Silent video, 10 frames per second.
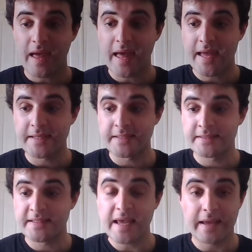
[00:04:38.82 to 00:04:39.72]

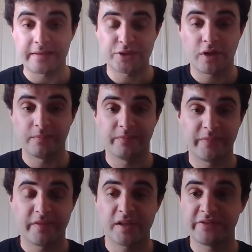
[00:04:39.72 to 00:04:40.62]
And yeah, so
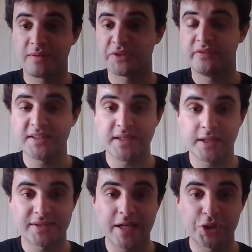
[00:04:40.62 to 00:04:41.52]
thank you very much for listening.
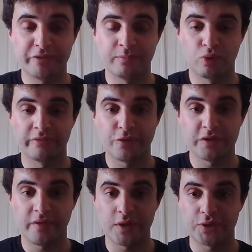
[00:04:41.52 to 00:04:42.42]
Stay tuned for more
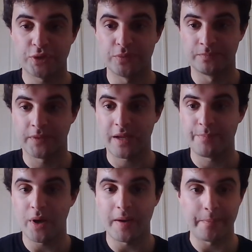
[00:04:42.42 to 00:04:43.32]
reviews very soon. Okay,
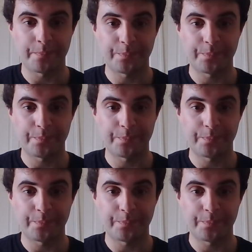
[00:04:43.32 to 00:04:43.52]
bye.